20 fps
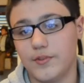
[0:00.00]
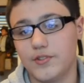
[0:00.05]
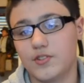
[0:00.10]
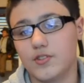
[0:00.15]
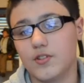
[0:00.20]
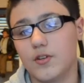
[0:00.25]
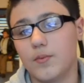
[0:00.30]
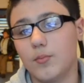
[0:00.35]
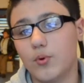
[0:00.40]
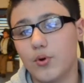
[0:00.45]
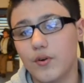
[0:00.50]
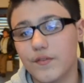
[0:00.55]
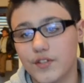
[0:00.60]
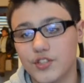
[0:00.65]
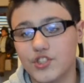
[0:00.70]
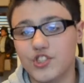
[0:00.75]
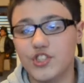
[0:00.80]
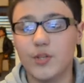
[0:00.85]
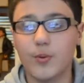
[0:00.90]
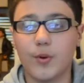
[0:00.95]
It's more of a
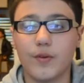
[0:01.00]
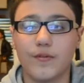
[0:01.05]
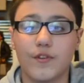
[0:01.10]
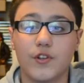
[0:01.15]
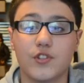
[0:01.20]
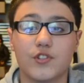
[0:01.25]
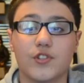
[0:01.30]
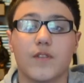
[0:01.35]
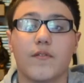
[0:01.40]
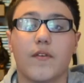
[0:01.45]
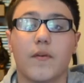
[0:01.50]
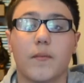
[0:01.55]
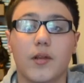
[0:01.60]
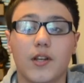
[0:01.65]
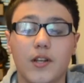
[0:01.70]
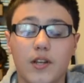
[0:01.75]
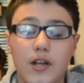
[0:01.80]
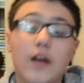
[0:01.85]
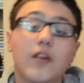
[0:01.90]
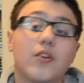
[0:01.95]
G1 version of him,
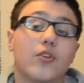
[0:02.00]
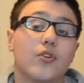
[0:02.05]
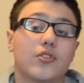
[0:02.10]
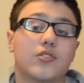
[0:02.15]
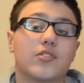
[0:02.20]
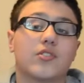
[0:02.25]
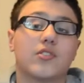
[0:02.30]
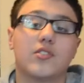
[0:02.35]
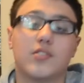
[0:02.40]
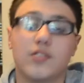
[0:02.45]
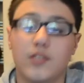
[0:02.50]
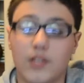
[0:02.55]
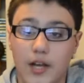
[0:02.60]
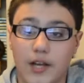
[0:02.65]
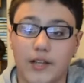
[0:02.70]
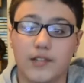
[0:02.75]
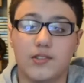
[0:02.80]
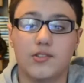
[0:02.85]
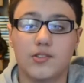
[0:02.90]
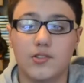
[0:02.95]
and that looks
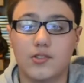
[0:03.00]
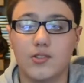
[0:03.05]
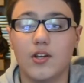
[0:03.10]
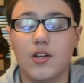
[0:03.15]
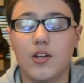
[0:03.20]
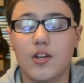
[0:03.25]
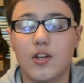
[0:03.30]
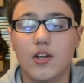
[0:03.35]
nice.